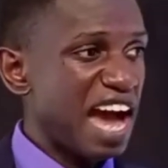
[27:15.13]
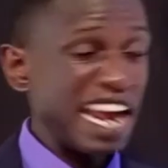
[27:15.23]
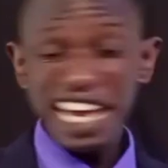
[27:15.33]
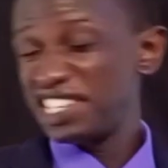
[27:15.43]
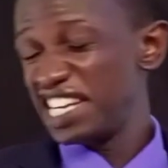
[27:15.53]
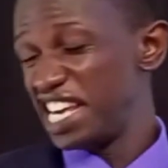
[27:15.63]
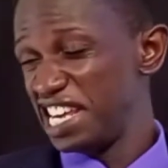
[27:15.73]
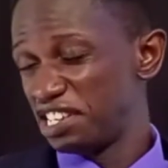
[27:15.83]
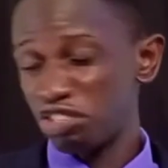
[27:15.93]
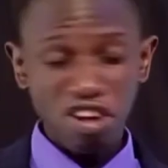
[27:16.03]
And as
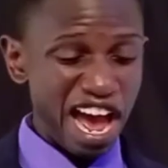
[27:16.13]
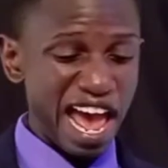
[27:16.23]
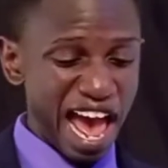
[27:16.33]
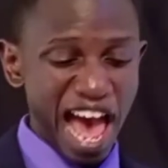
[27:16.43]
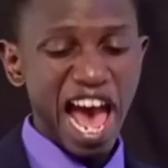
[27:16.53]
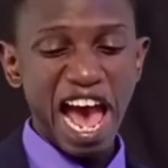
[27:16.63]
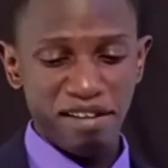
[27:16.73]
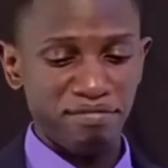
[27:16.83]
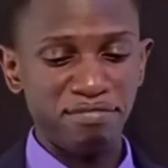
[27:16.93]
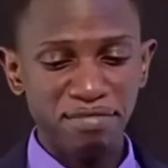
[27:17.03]
he is, so I am.